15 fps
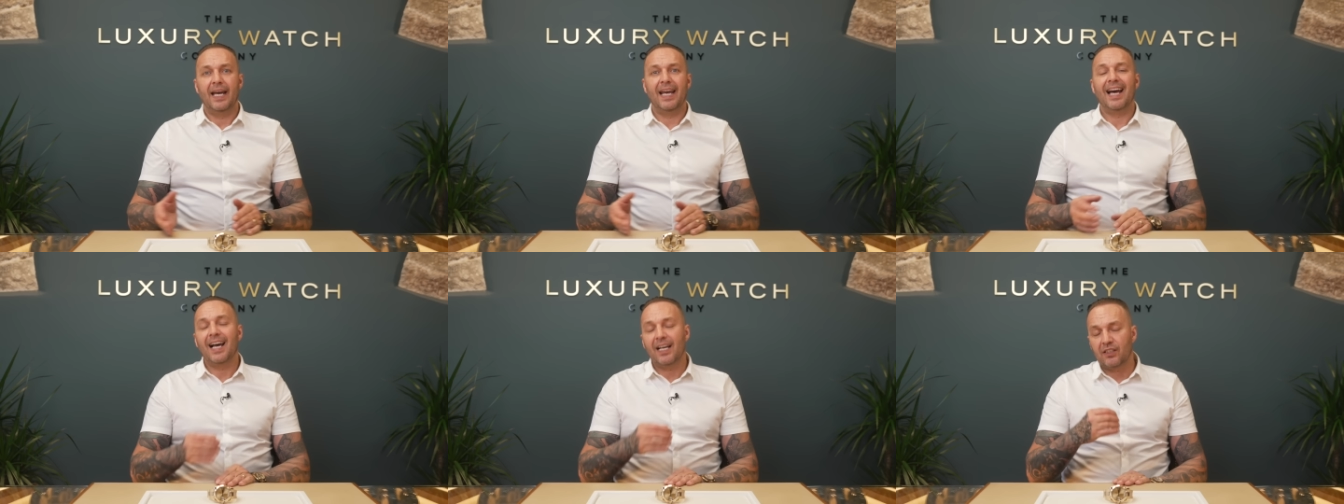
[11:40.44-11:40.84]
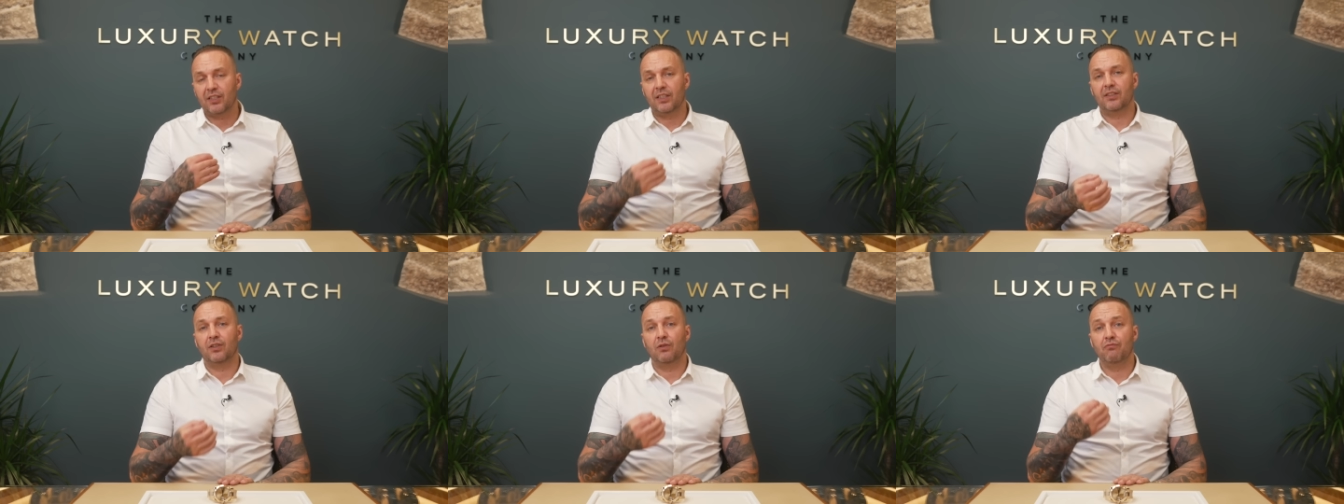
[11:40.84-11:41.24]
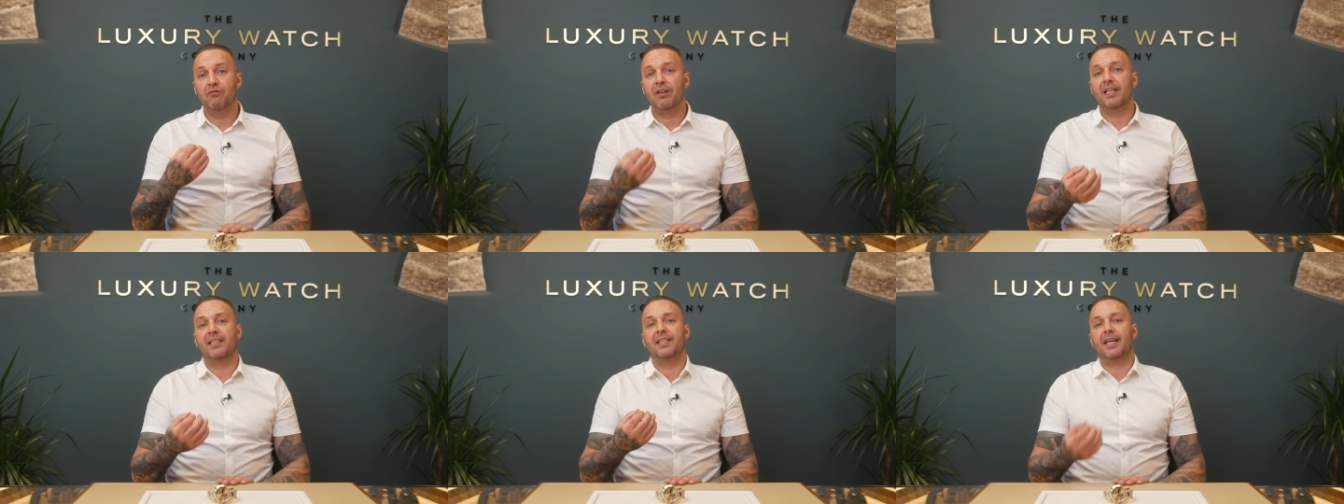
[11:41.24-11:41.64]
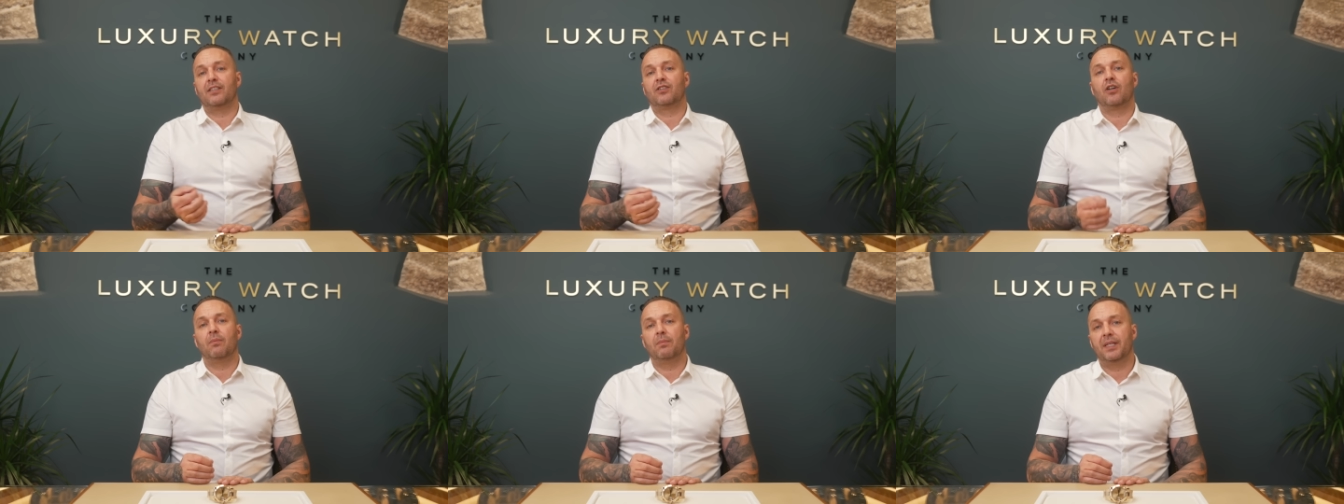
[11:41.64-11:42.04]
It actually is a really nice
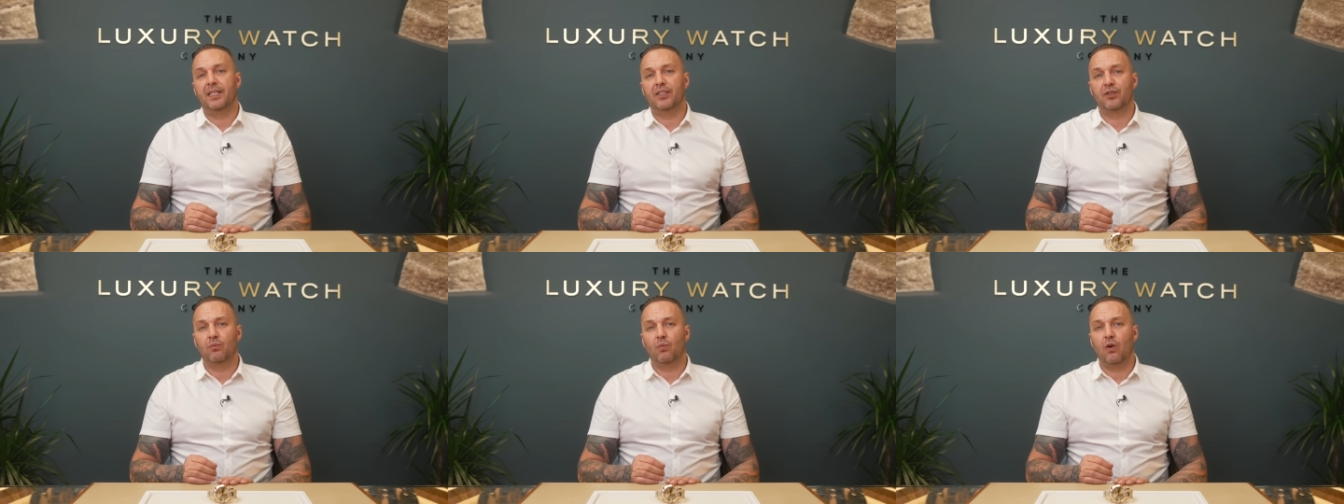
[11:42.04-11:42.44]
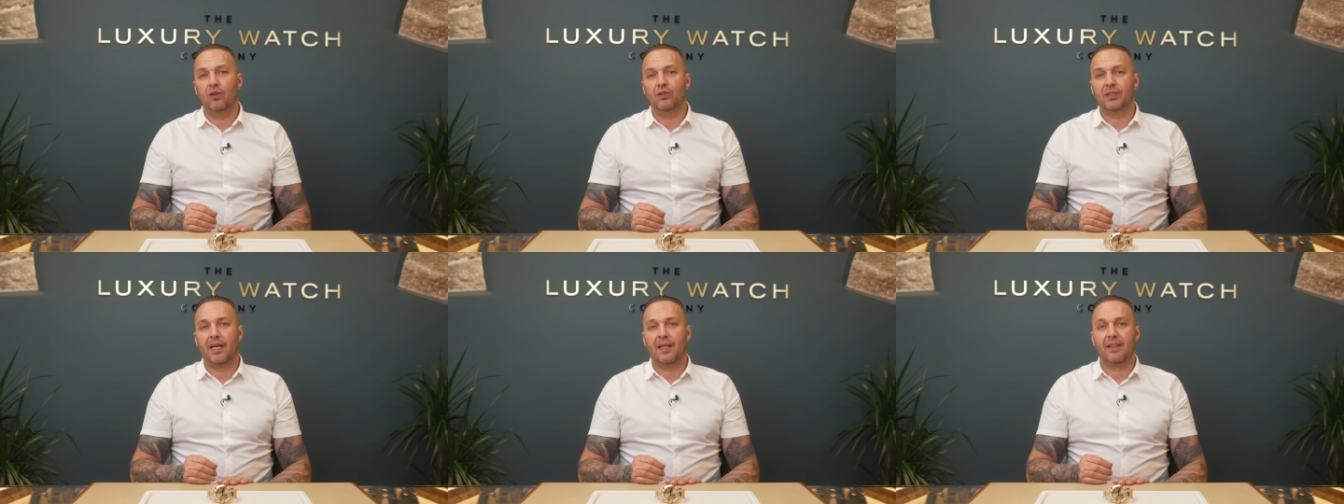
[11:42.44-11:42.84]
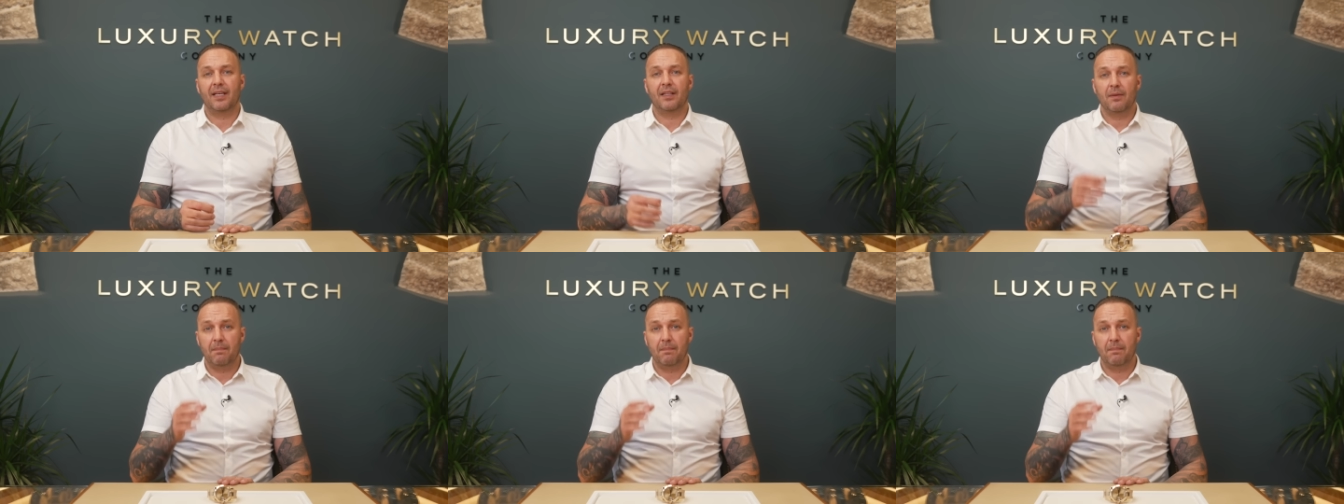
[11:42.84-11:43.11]
combination watch. I think the